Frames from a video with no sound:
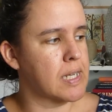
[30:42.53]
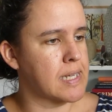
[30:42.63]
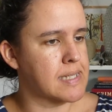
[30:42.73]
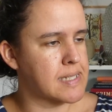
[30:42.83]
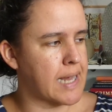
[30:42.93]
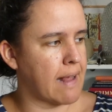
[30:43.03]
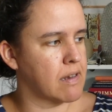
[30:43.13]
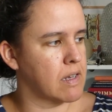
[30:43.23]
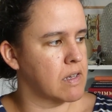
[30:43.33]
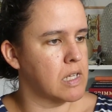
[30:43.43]
is
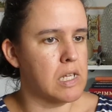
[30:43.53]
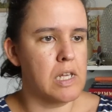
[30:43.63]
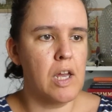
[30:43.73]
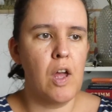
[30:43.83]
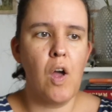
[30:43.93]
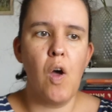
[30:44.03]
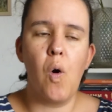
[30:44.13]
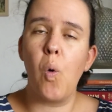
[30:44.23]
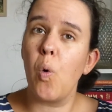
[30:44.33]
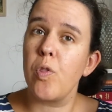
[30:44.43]
that the
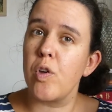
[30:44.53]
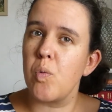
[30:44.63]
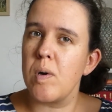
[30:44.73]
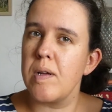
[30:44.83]
author